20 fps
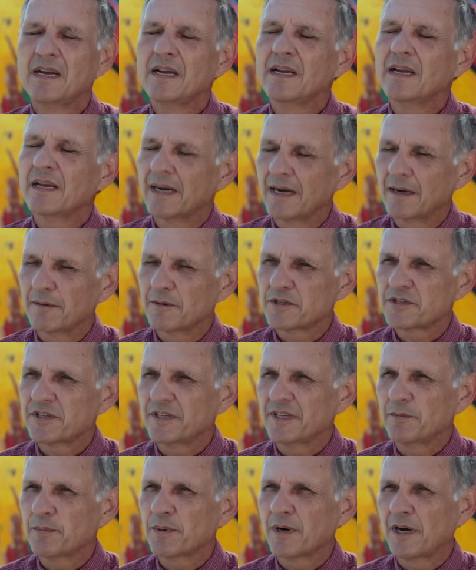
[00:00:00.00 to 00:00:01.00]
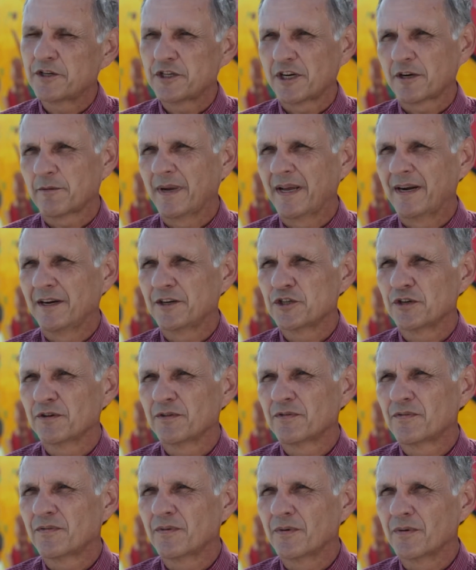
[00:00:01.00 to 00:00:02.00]
and I was the project manager
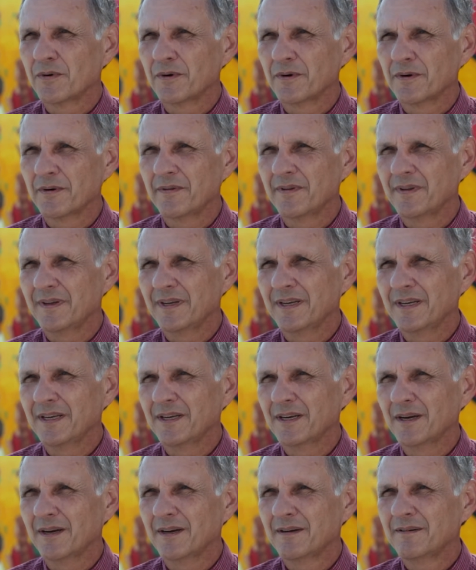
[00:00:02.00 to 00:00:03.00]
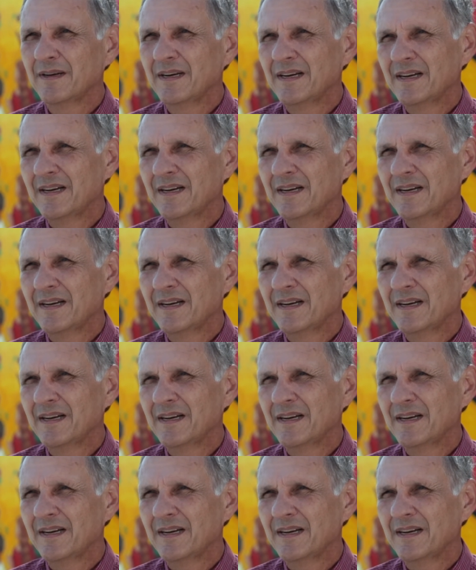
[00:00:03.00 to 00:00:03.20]
for the